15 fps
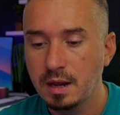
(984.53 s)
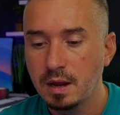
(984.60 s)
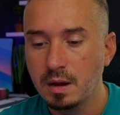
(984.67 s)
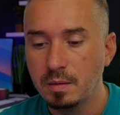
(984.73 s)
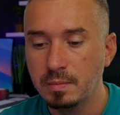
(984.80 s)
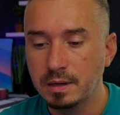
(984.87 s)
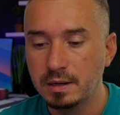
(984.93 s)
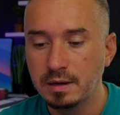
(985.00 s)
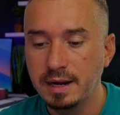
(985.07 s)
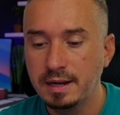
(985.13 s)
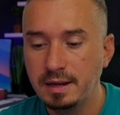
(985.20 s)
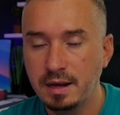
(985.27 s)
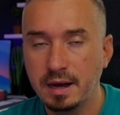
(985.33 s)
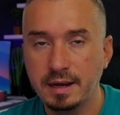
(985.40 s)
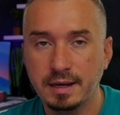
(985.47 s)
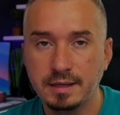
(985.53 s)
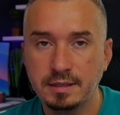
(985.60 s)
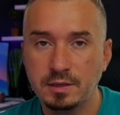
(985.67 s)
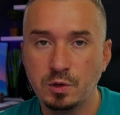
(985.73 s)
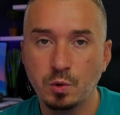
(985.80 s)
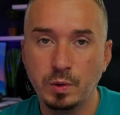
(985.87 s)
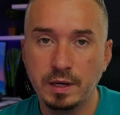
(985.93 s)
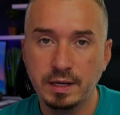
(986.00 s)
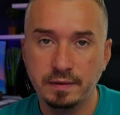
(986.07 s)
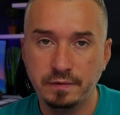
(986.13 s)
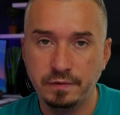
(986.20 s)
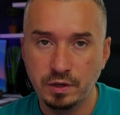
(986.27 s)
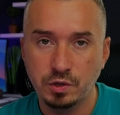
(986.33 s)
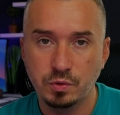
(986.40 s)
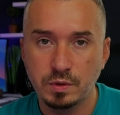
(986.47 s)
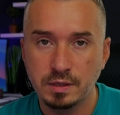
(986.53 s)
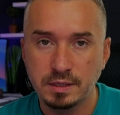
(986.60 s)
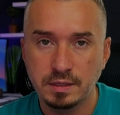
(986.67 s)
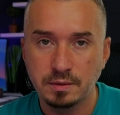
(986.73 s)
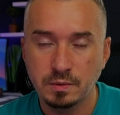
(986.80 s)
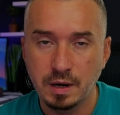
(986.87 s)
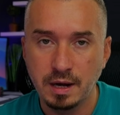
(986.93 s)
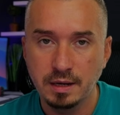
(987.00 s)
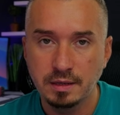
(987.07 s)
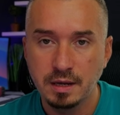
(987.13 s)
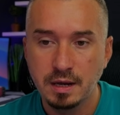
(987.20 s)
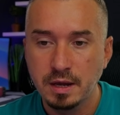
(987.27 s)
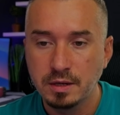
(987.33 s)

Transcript: But the idea is you will need visuals, right?